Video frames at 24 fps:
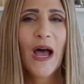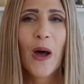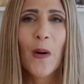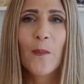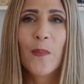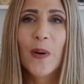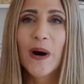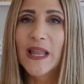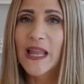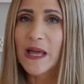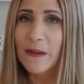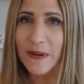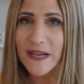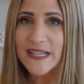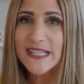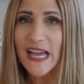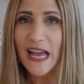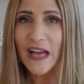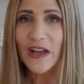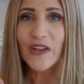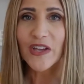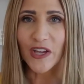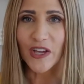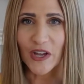But let me
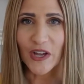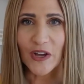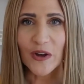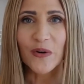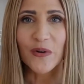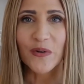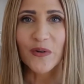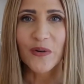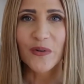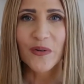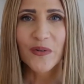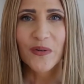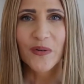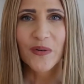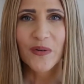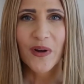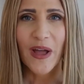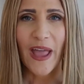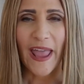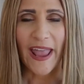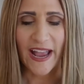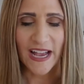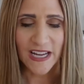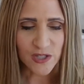tell you,
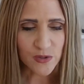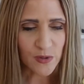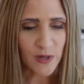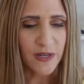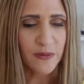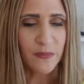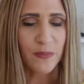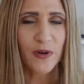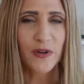handwritten